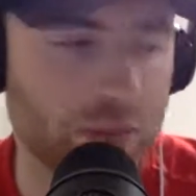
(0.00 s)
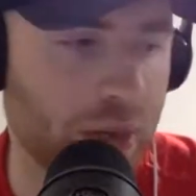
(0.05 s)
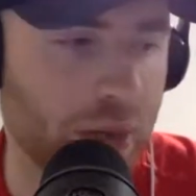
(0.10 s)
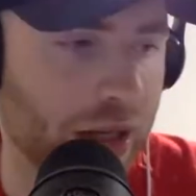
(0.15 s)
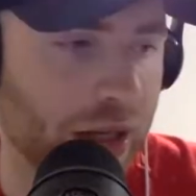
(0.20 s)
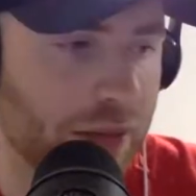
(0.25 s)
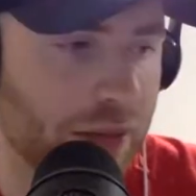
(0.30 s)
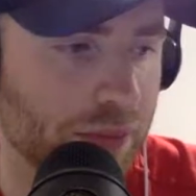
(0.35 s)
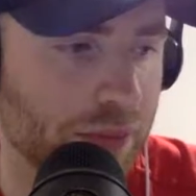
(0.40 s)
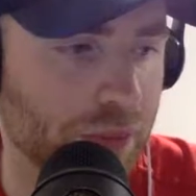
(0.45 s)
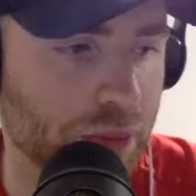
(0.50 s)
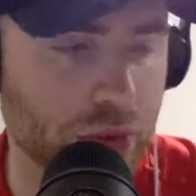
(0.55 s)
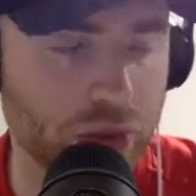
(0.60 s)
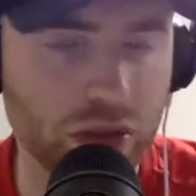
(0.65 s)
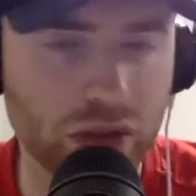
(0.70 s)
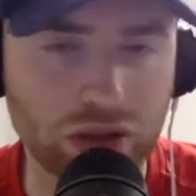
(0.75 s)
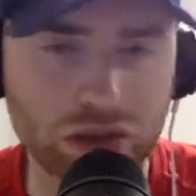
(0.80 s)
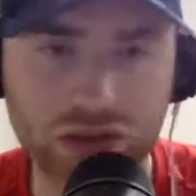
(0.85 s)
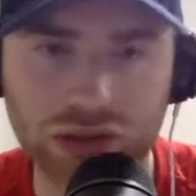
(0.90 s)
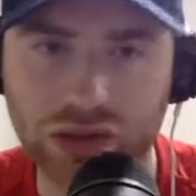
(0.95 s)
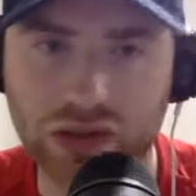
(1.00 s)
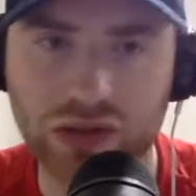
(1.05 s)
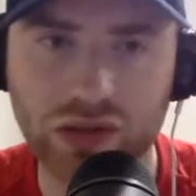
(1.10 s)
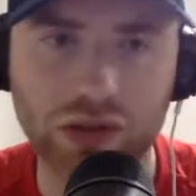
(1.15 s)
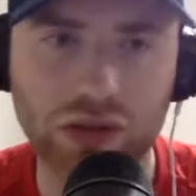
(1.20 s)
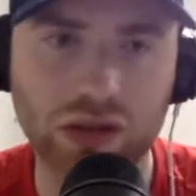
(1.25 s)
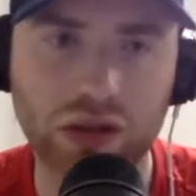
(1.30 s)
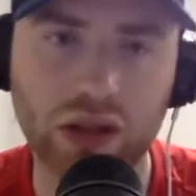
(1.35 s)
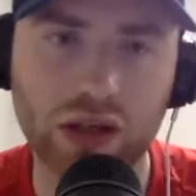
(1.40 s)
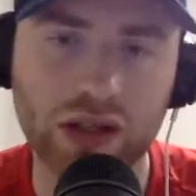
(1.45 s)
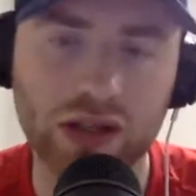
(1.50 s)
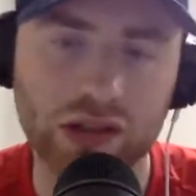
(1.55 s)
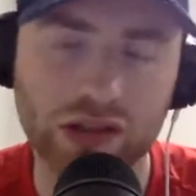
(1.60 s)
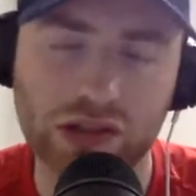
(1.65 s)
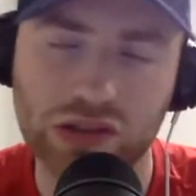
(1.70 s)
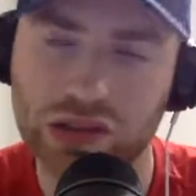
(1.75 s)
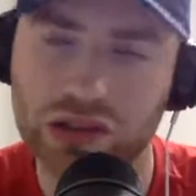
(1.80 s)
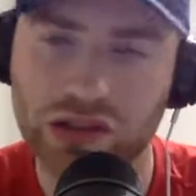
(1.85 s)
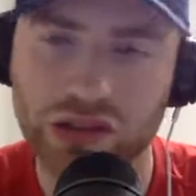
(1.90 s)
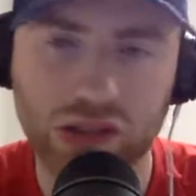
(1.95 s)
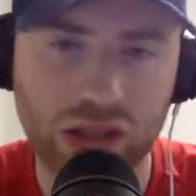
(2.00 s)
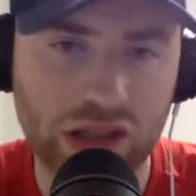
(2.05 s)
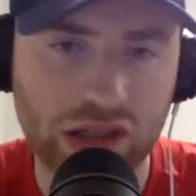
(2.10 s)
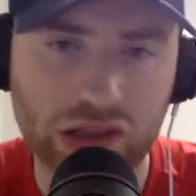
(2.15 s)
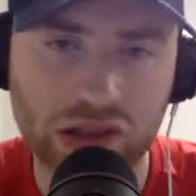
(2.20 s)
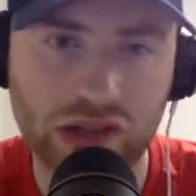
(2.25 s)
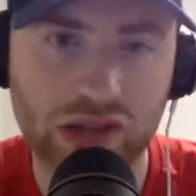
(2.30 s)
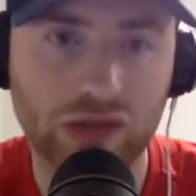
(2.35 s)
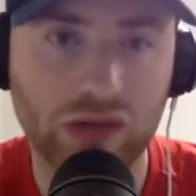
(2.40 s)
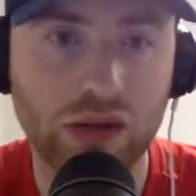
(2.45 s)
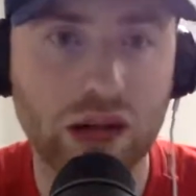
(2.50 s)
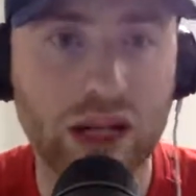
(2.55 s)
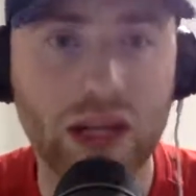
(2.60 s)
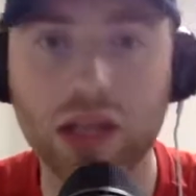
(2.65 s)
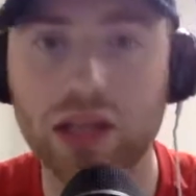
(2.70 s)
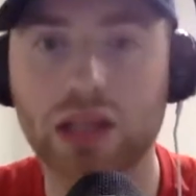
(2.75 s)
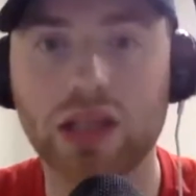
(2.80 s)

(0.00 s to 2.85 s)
But Bruno's he's just great.